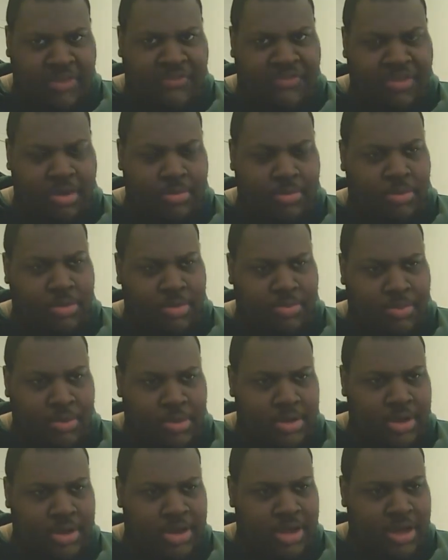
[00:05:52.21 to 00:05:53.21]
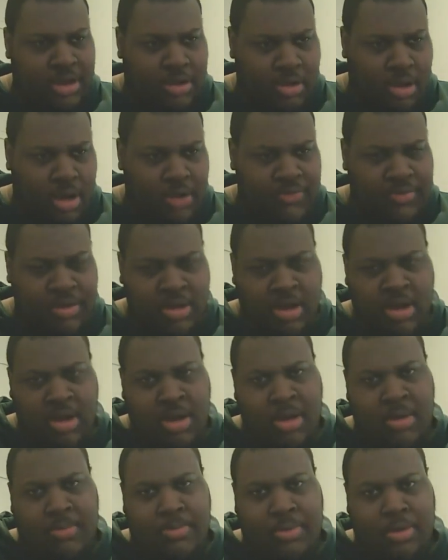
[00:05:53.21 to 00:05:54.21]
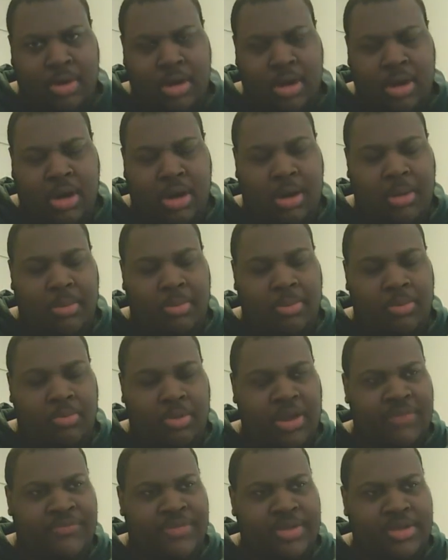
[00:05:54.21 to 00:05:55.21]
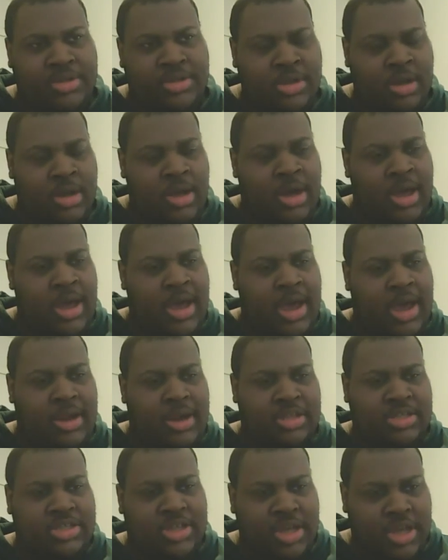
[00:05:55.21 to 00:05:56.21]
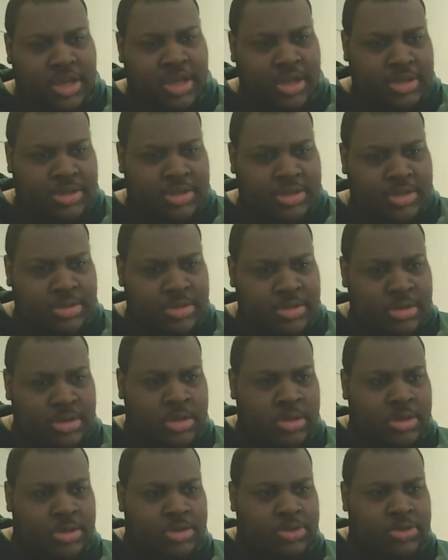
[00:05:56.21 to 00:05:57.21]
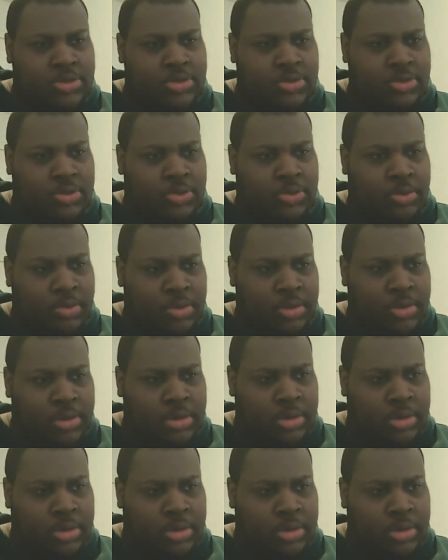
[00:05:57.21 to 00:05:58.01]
he fumbled on the kickoff. Ravens had a chance to